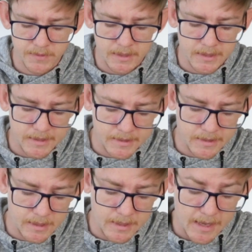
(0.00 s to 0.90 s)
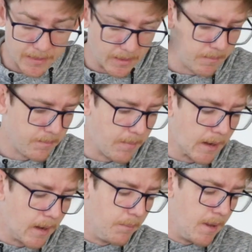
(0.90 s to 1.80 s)
obviously this is another
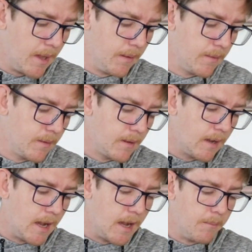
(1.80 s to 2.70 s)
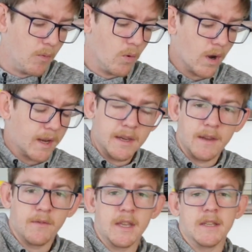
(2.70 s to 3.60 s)
backup pair, or I can
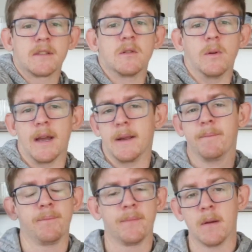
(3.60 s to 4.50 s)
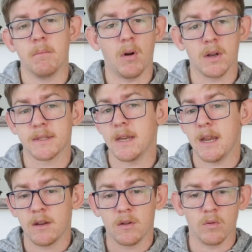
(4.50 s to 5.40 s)
give these to a
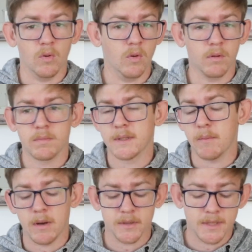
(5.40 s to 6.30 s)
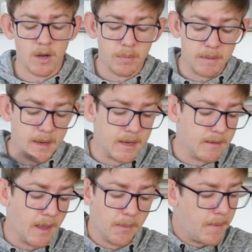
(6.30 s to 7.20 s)
bystander or someone else helping me,
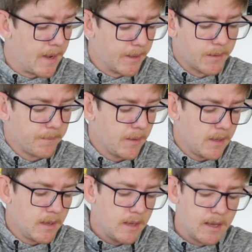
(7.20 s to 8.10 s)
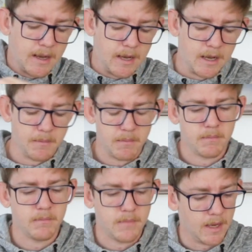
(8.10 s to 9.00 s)
another medic.
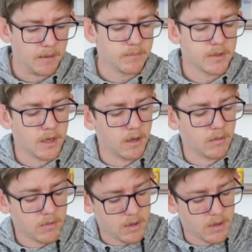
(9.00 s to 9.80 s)
Yeah, so